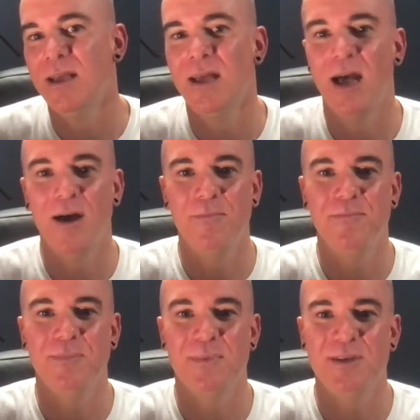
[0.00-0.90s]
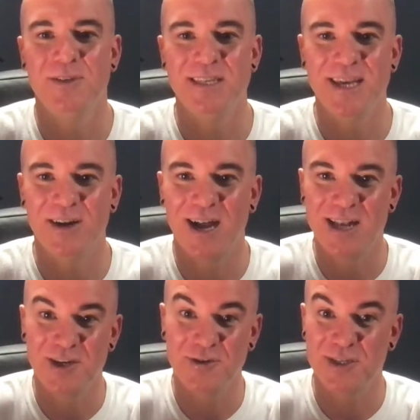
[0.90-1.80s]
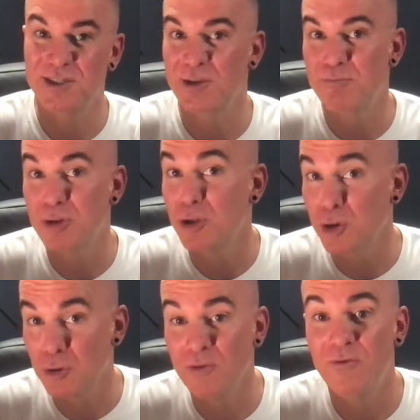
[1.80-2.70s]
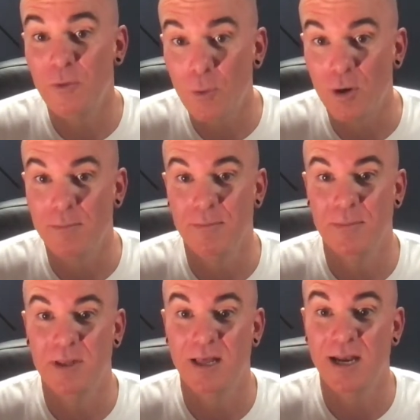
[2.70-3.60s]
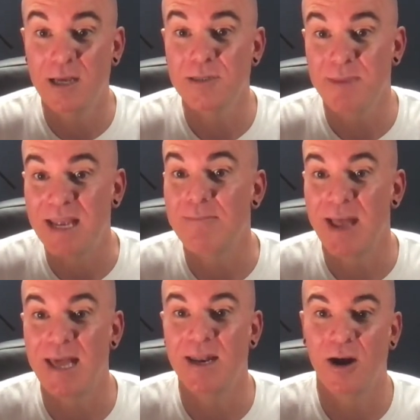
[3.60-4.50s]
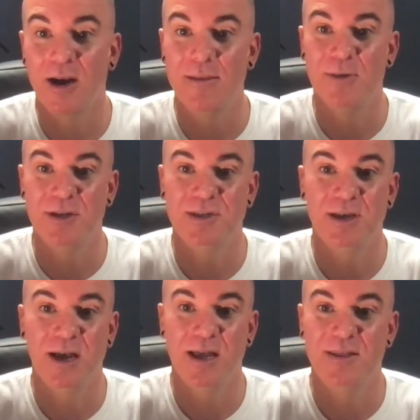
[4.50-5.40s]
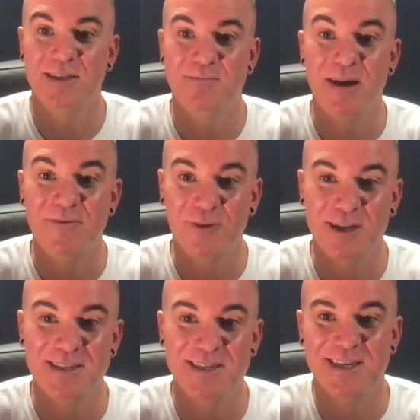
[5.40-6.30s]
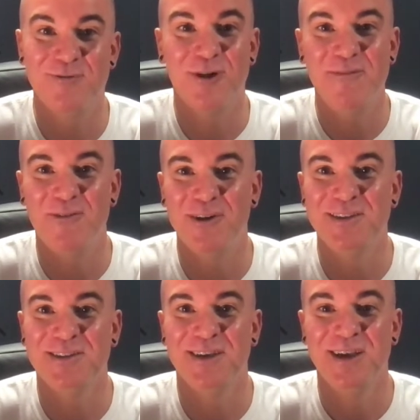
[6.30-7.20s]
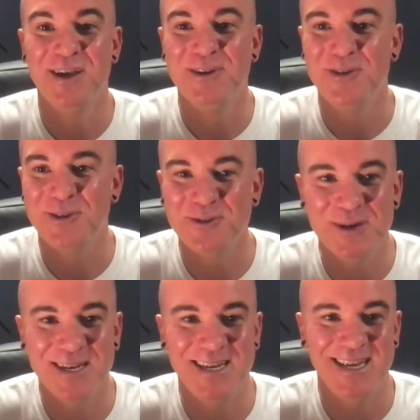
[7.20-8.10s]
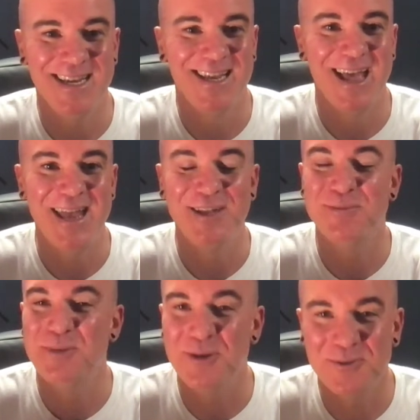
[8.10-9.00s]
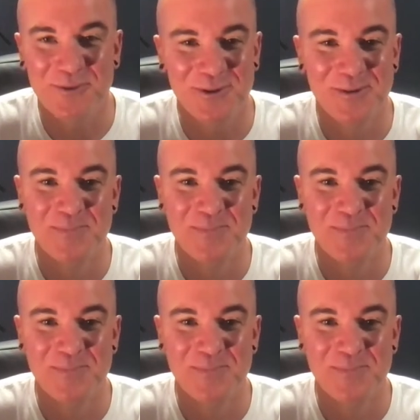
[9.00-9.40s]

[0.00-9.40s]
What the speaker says: You see there, God uses the plural form. Let us make man in our image. This, my friends, is in reference to the Trinity, and it's beautiful.